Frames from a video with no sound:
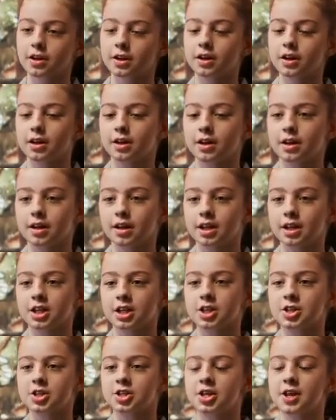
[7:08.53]
Conducted
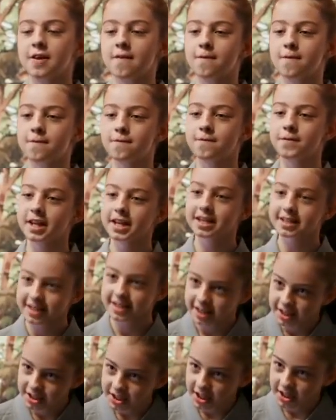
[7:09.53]
by John B.
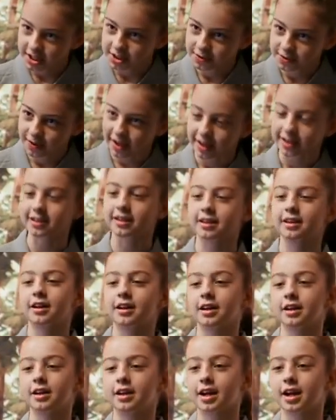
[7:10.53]
Watson and Rosalie
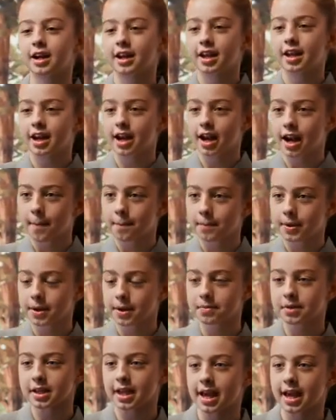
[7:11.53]
Rayner in 1920,
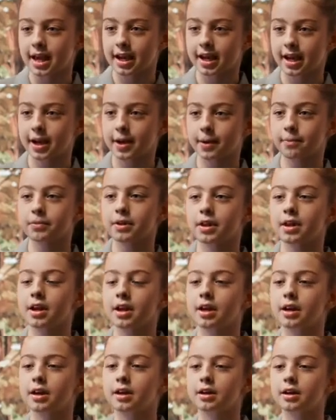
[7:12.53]
the Little
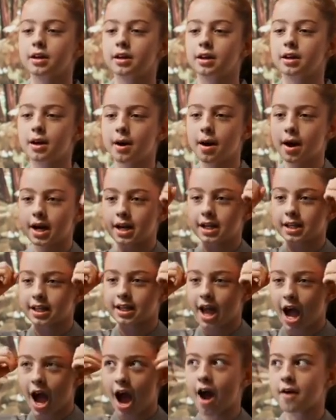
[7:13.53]
Albert experiment
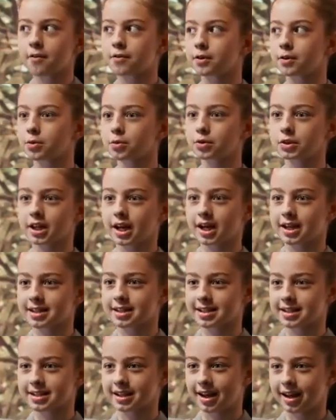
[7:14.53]
explored classical
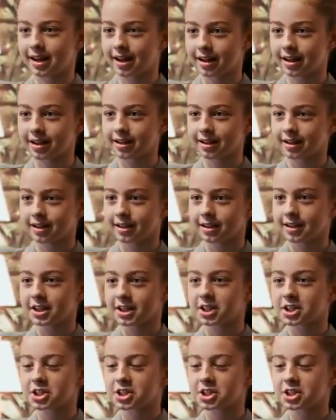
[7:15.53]
conditioning in humans.